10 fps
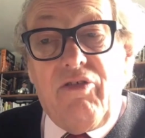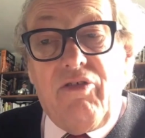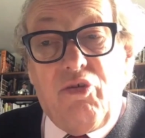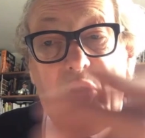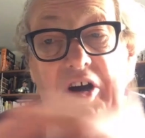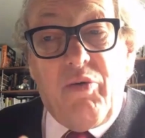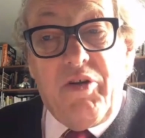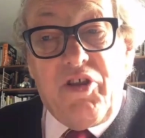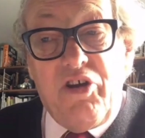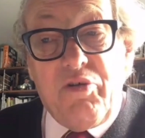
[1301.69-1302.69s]
to work
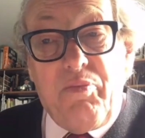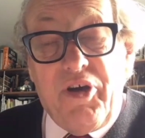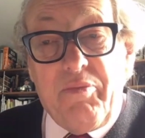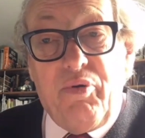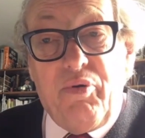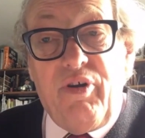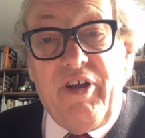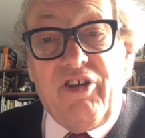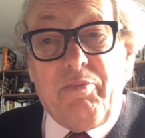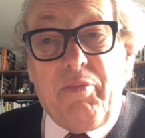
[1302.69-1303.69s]
with young people
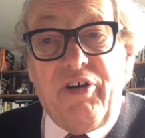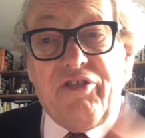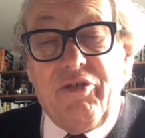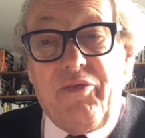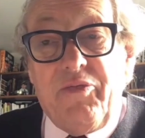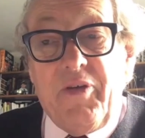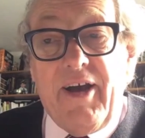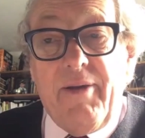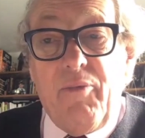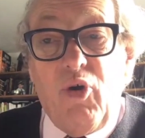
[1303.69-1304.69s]
as part of
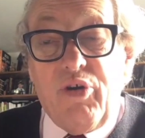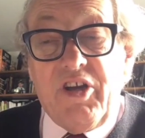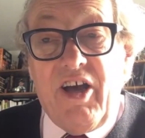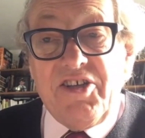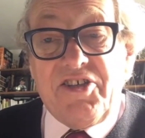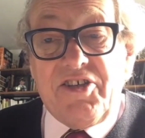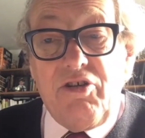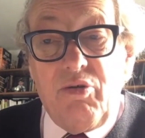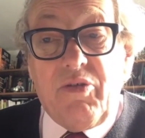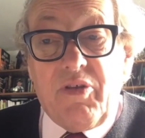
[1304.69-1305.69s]
organised
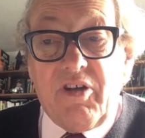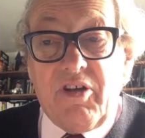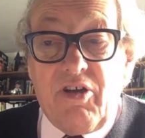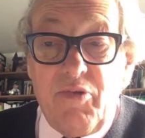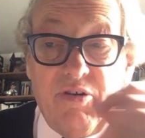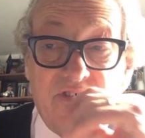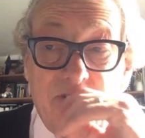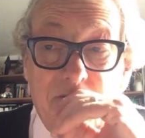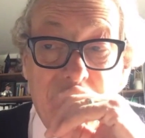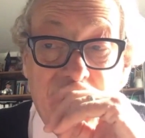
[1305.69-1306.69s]
youth and community
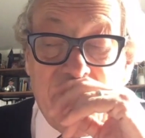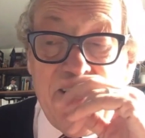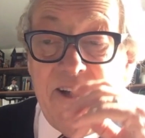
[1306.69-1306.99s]
work.